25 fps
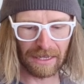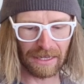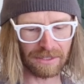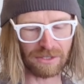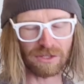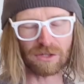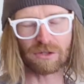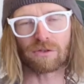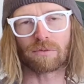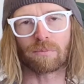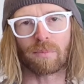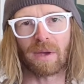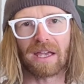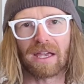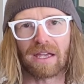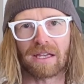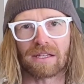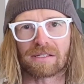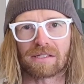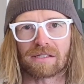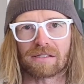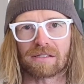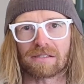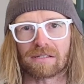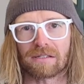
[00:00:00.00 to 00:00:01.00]

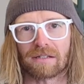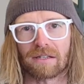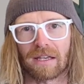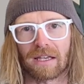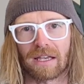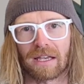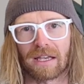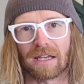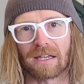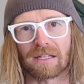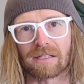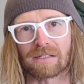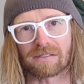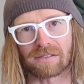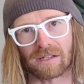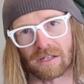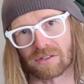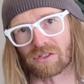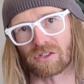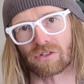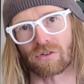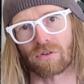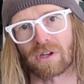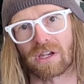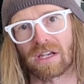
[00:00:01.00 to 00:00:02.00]
toothpaste and
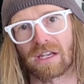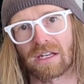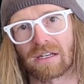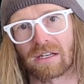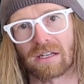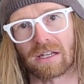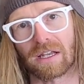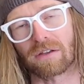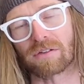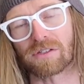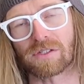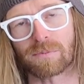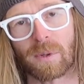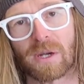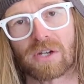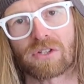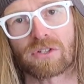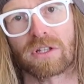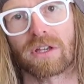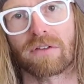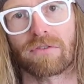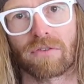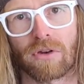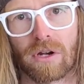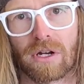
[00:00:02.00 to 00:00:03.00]
sunscreen,
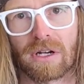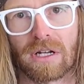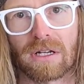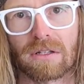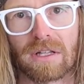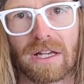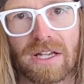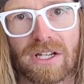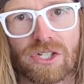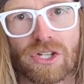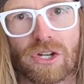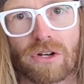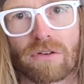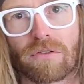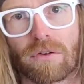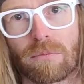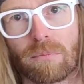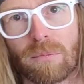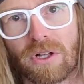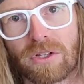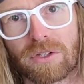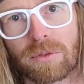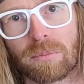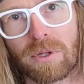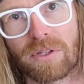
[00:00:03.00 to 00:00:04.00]
especially if you're on a glacier for
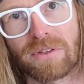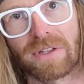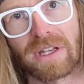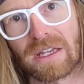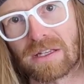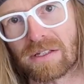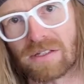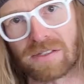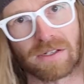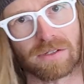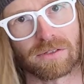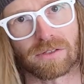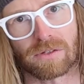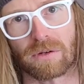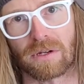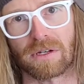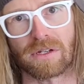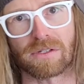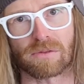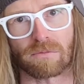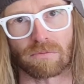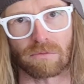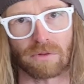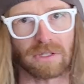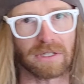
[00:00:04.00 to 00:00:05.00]
multiple days, sunscreen
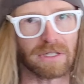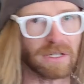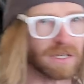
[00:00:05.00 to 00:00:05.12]
is a really